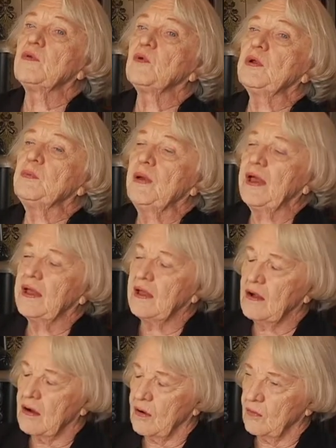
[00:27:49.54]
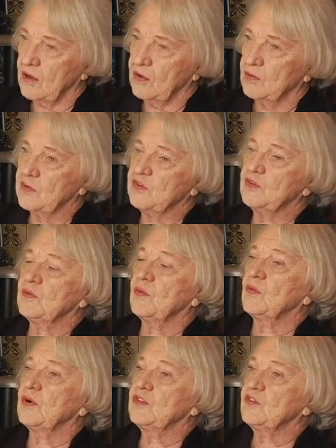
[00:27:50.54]
when Peggy Hartwell
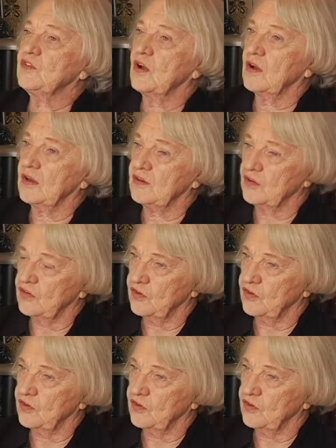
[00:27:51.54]
was talking to Cho.